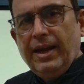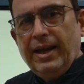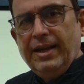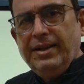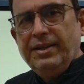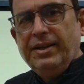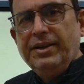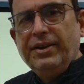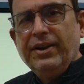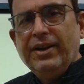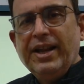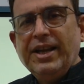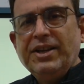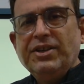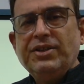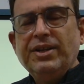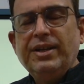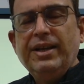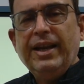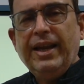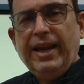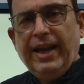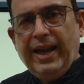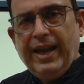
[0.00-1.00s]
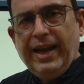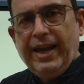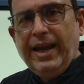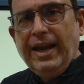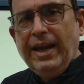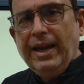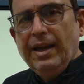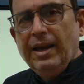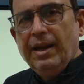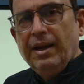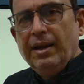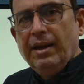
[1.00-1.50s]
in the direction
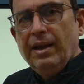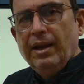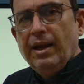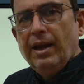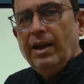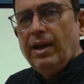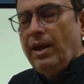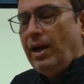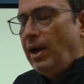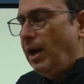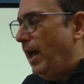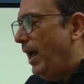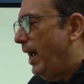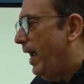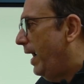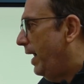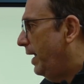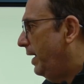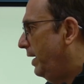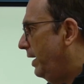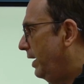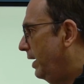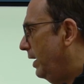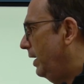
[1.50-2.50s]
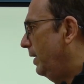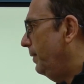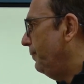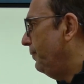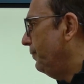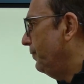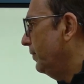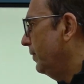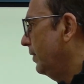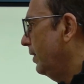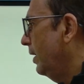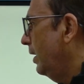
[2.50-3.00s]
A and
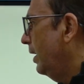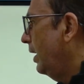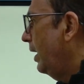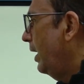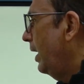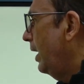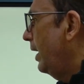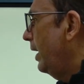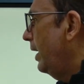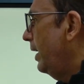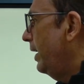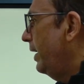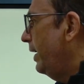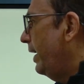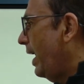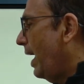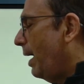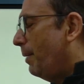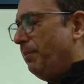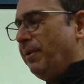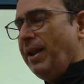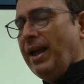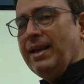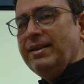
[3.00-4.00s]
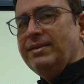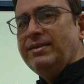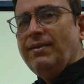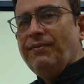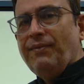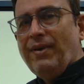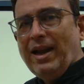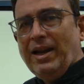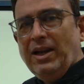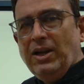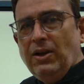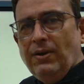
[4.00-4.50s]
lambda is the
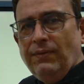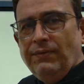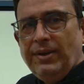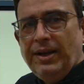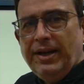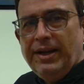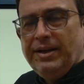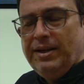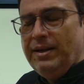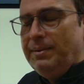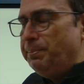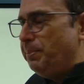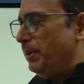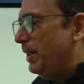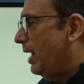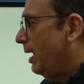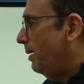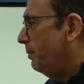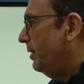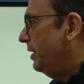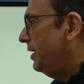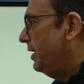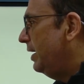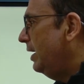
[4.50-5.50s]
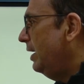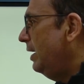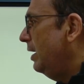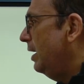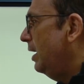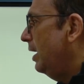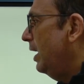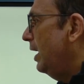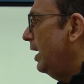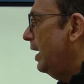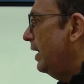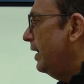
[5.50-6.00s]
value of the hidden parameter,
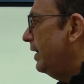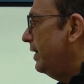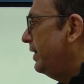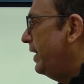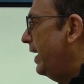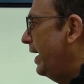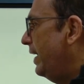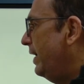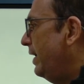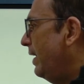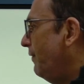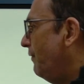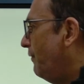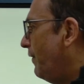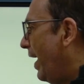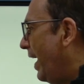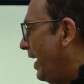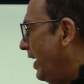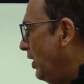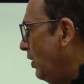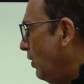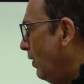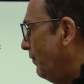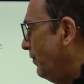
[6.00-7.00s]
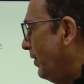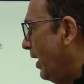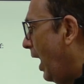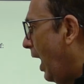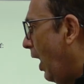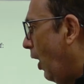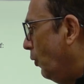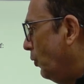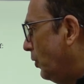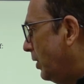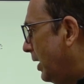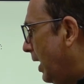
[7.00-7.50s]
then the value of
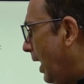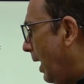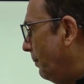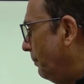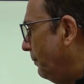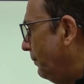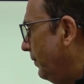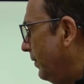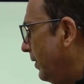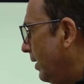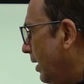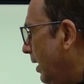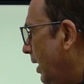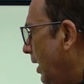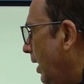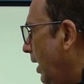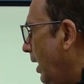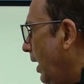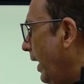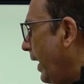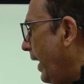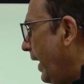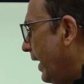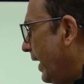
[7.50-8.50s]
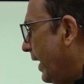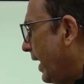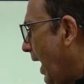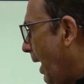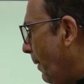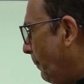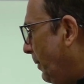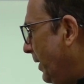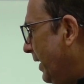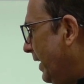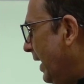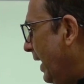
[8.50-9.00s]
the outcome
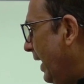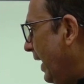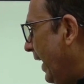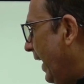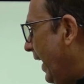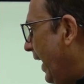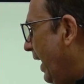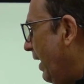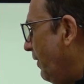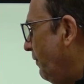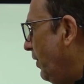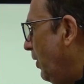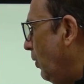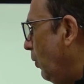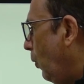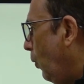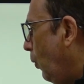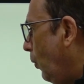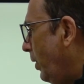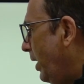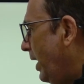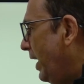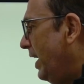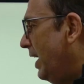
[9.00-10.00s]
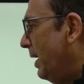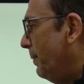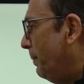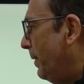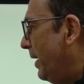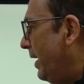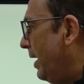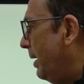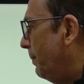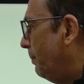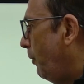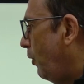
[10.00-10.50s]
capital A will only
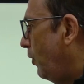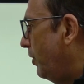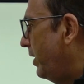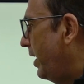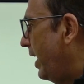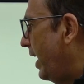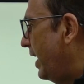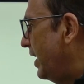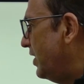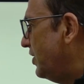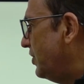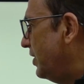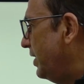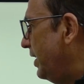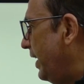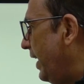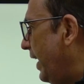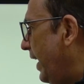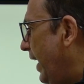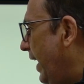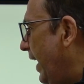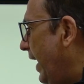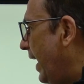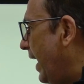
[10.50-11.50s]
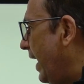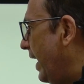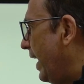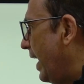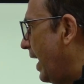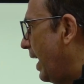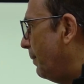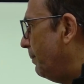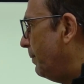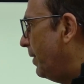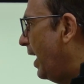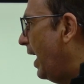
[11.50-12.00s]
depend upon direction A and
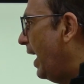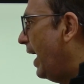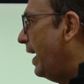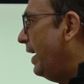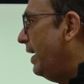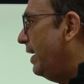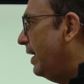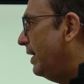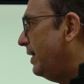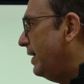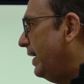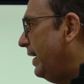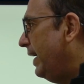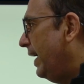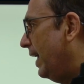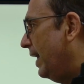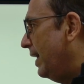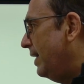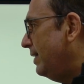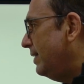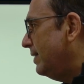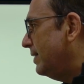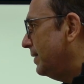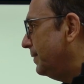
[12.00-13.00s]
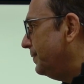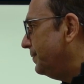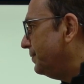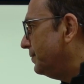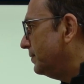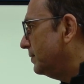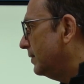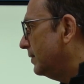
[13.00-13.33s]
lambda and nothing else.